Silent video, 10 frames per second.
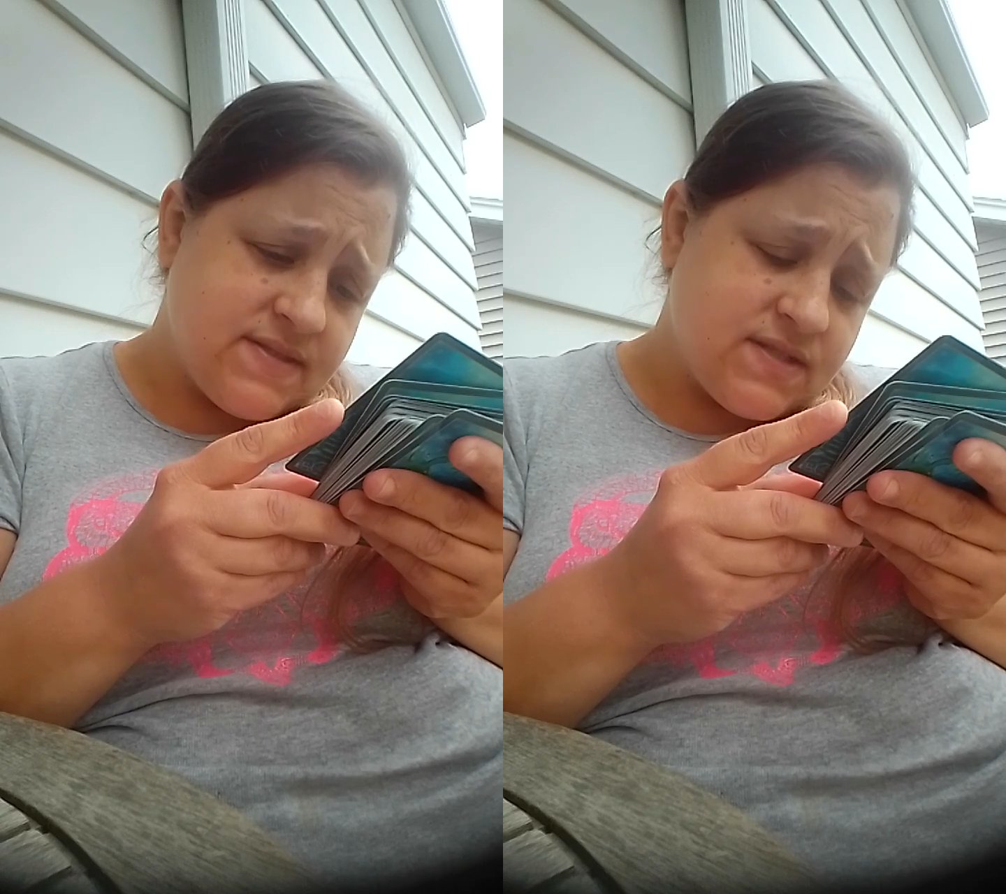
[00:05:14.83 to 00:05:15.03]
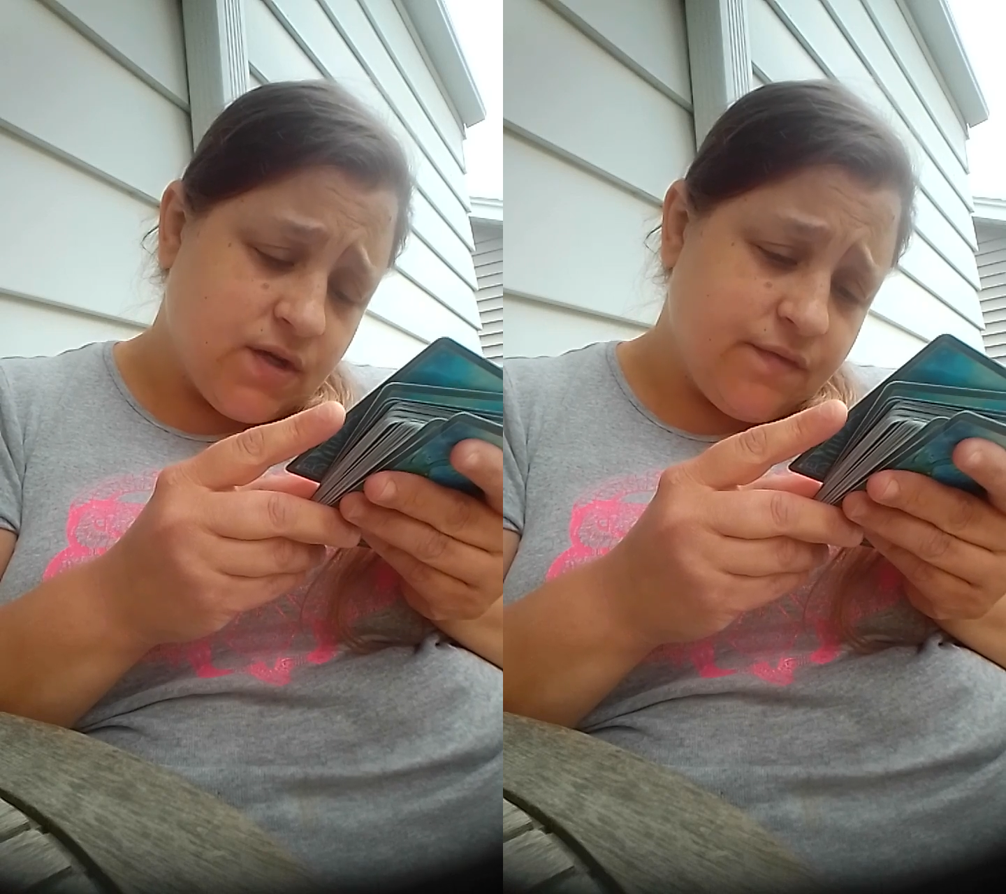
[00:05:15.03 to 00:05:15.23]

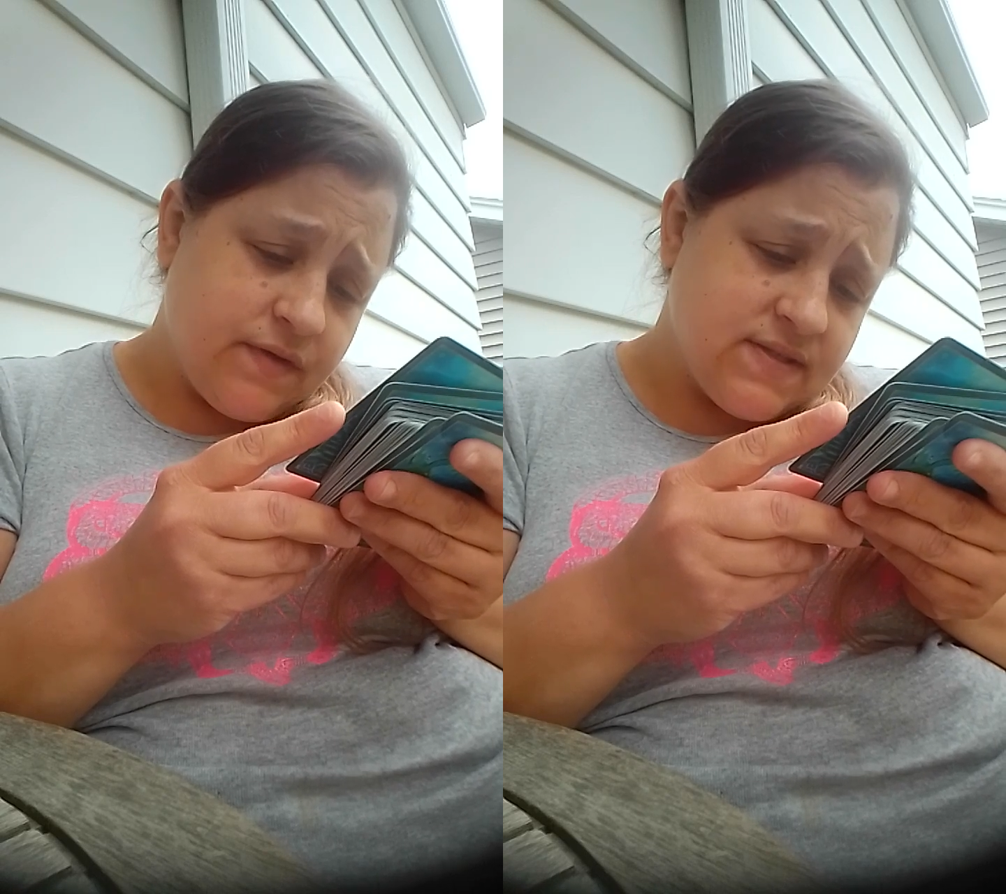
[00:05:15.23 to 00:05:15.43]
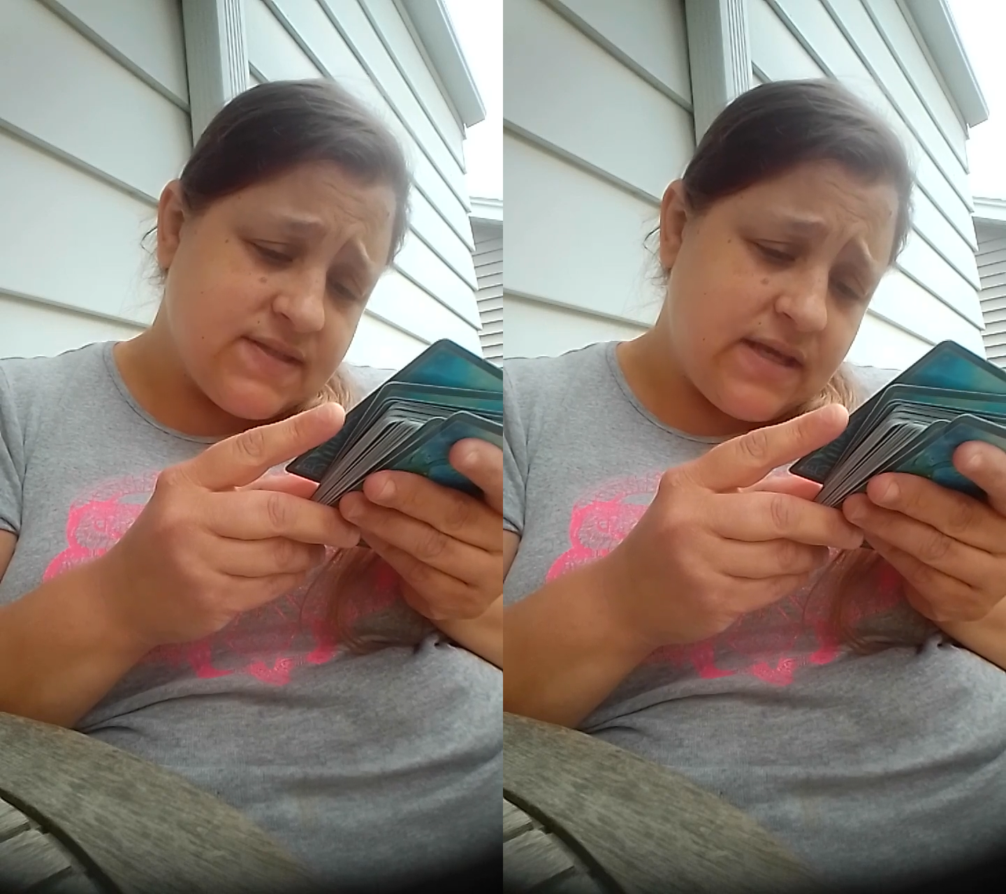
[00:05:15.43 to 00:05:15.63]

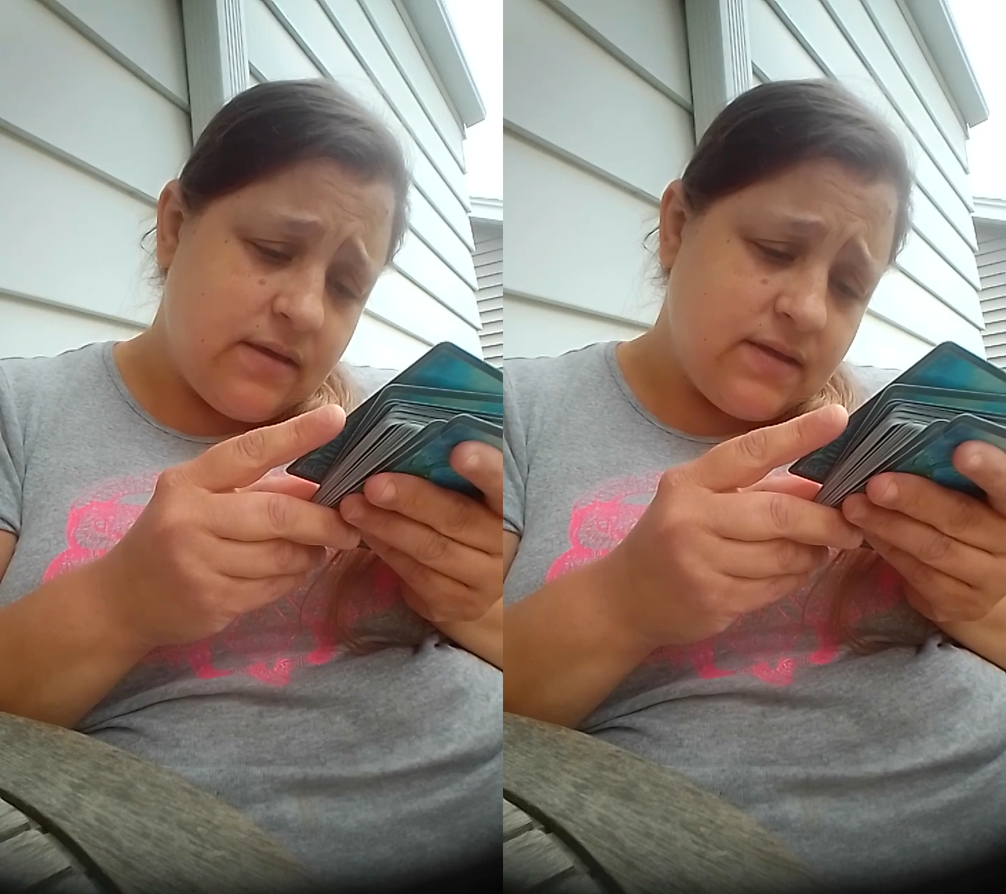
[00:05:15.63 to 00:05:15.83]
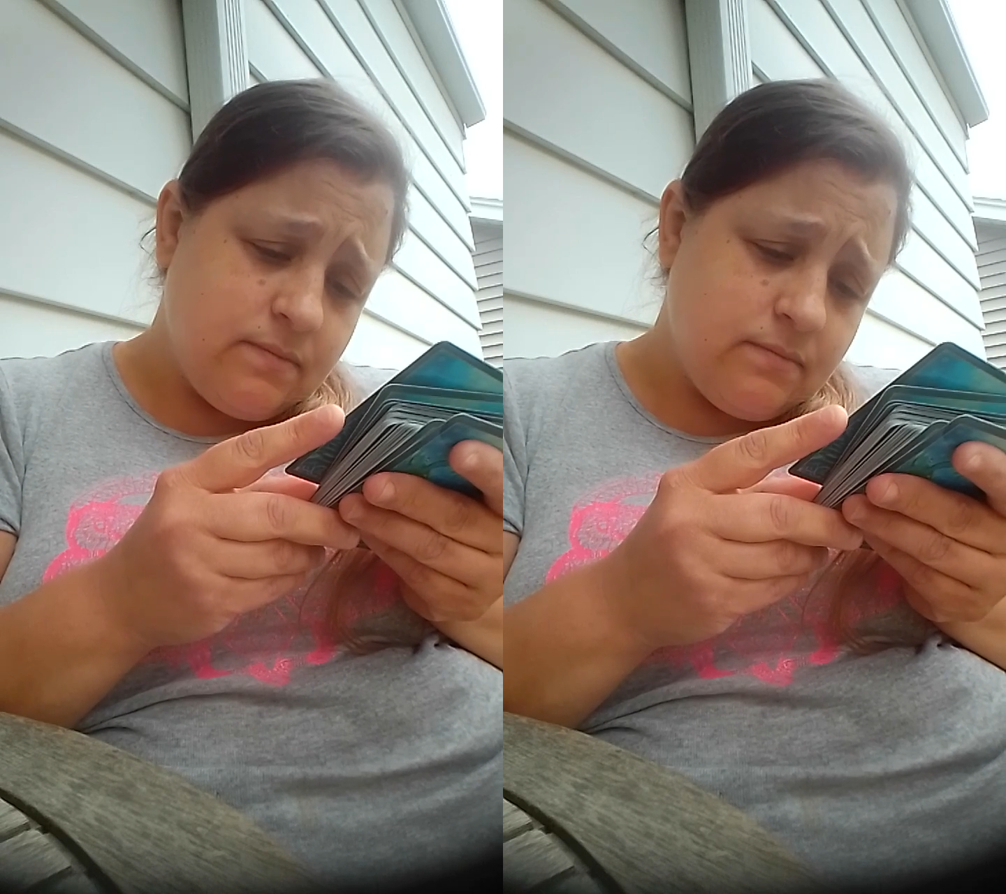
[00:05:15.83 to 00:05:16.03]
surface
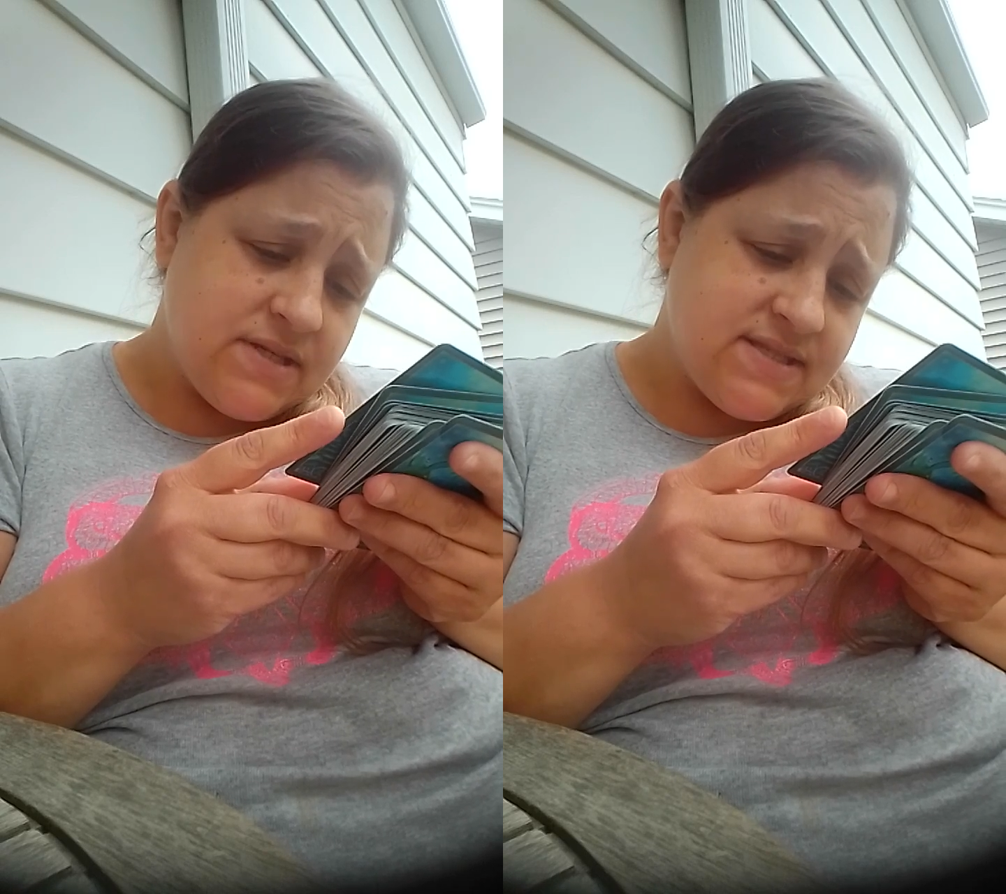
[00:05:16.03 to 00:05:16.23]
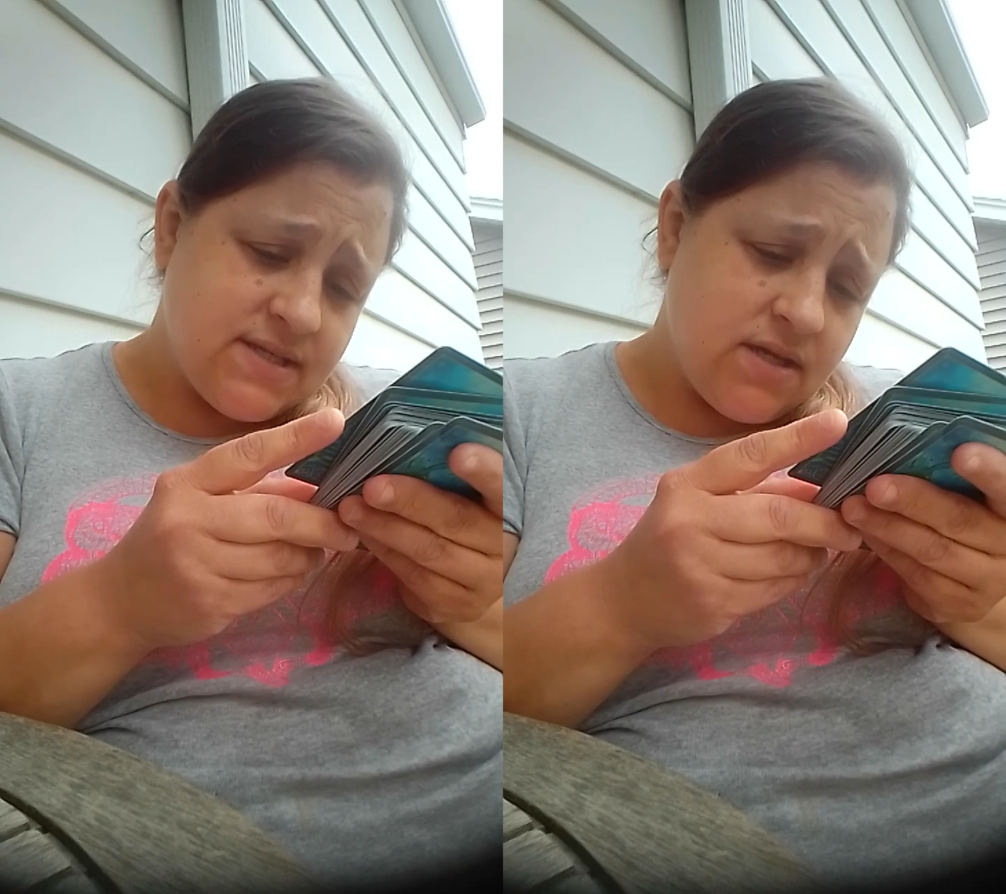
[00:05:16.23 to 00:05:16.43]
and
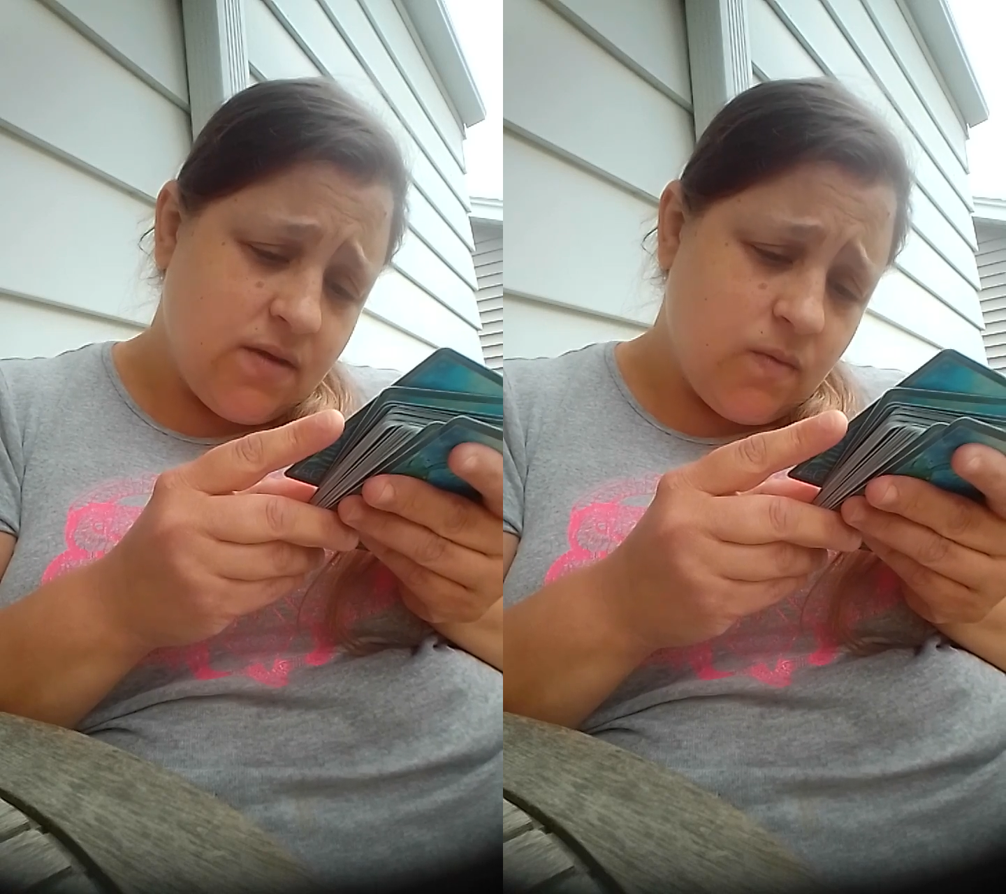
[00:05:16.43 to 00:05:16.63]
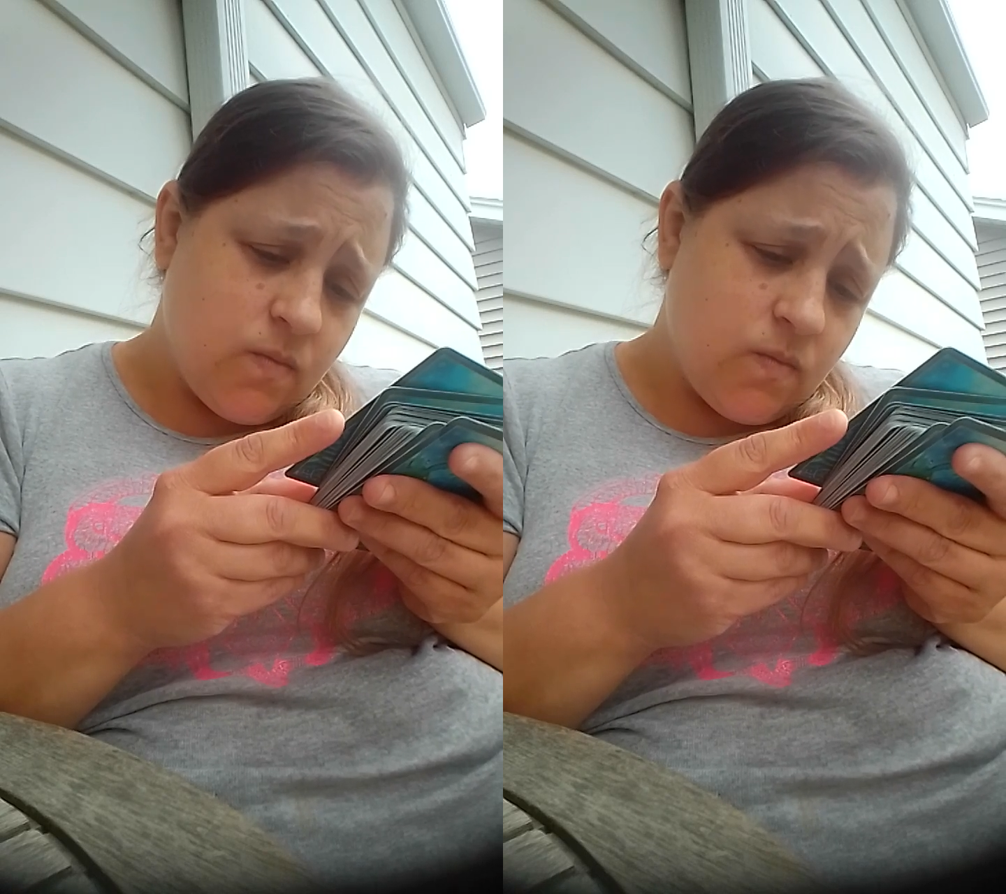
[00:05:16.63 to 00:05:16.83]
missing